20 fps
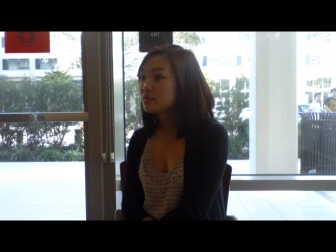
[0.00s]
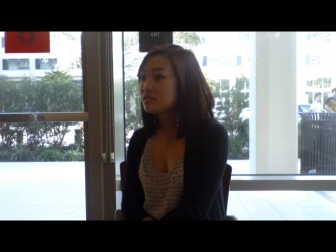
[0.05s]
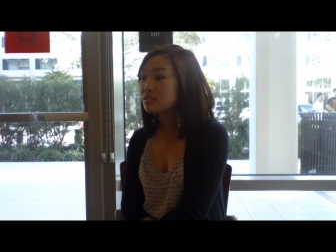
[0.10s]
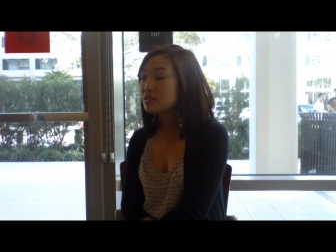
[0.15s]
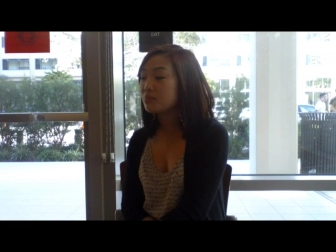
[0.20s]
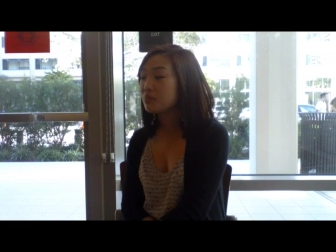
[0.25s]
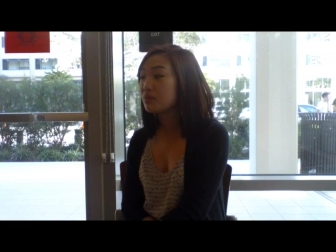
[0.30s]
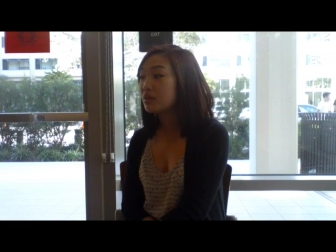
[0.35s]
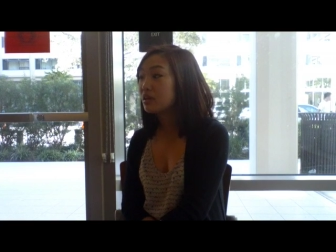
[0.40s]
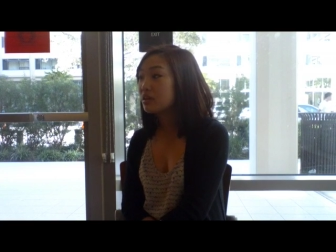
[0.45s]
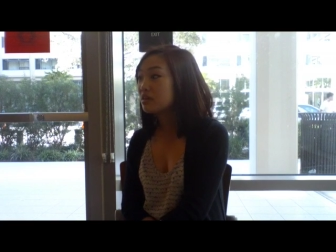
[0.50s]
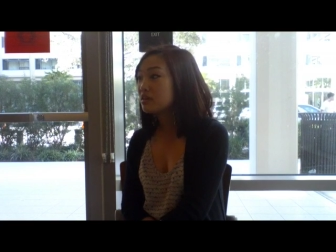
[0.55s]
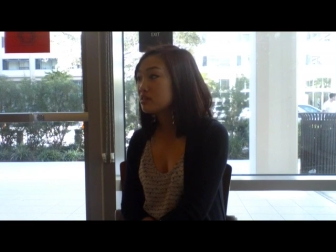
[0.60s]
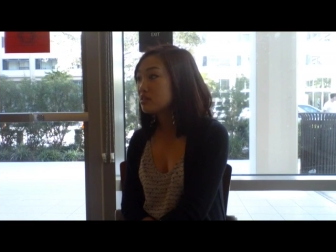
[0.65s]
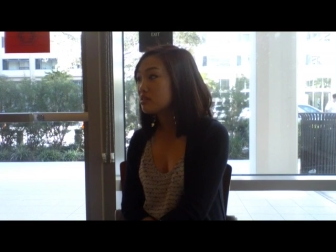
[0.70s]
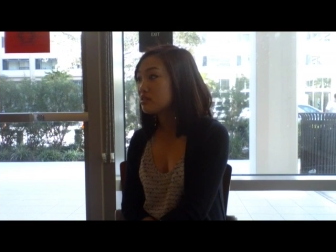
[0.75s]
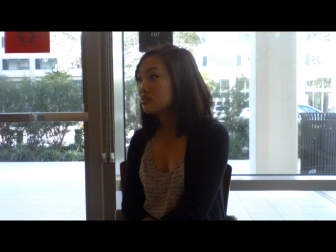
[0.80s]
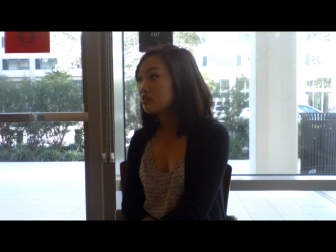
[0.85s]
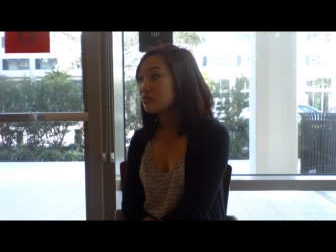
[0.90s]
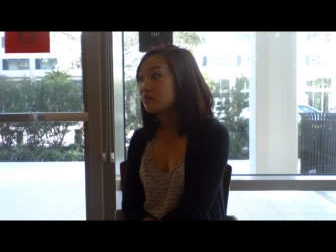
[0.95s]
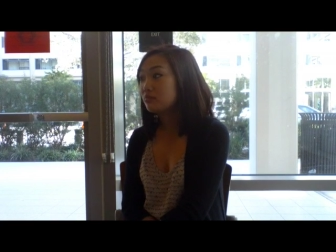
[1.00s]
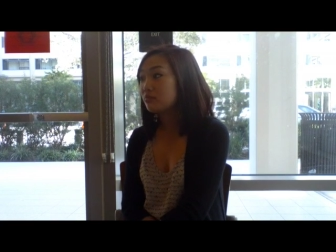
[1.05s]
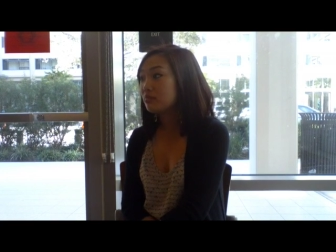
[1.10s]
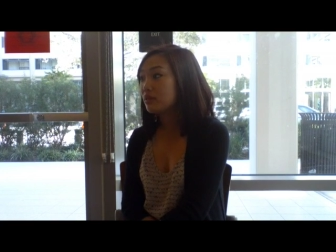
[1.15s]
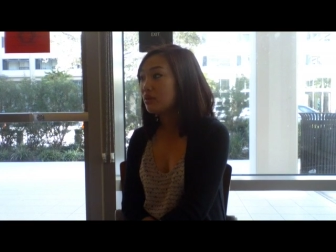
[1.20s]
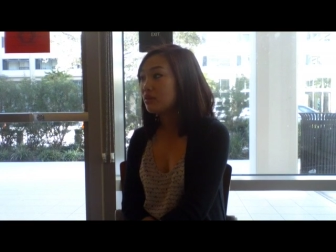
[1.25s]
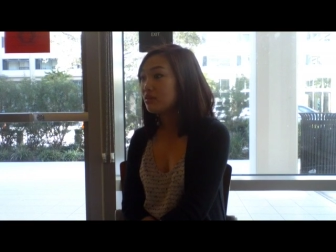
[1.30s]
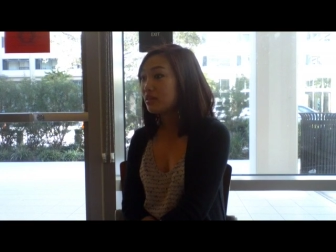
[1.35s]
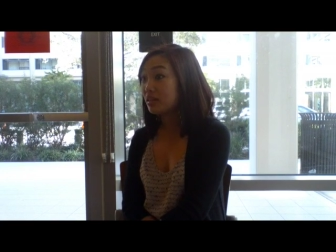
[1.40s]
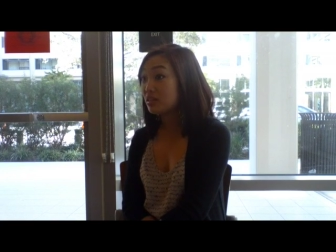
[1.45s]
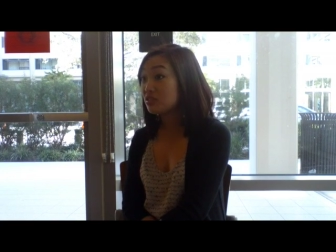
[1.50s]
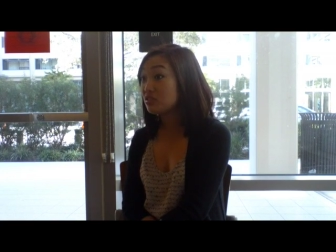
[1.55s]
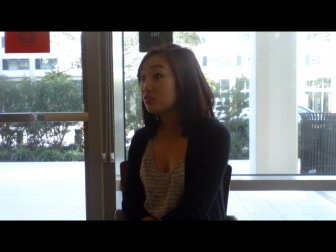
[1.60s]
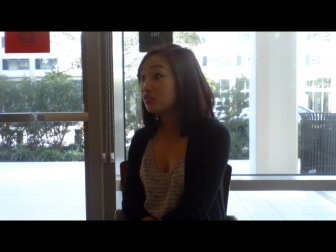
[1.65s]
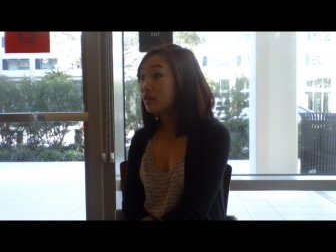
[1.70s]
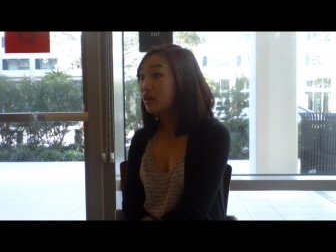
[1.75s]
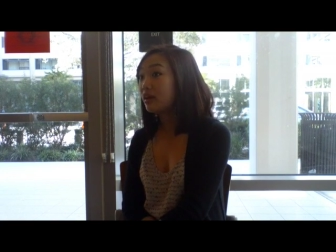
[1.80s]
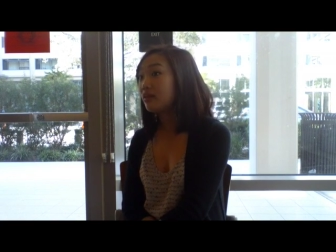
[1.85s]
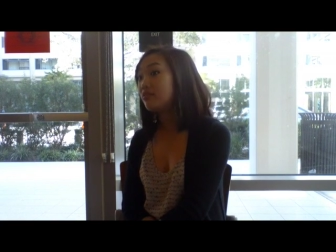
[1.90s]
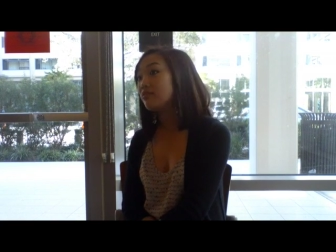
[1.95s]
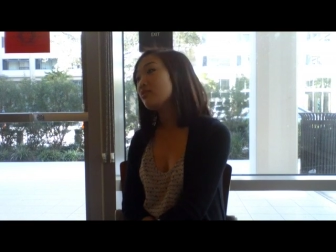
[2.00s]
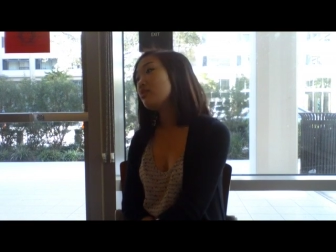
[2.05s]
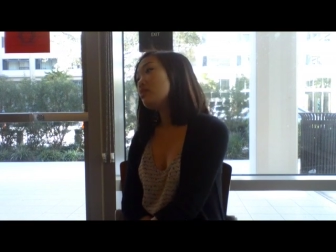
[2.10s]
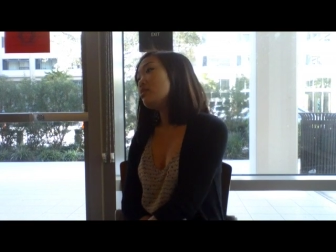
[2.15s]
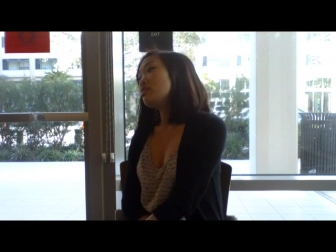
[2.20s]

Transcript: someone else, that's your life.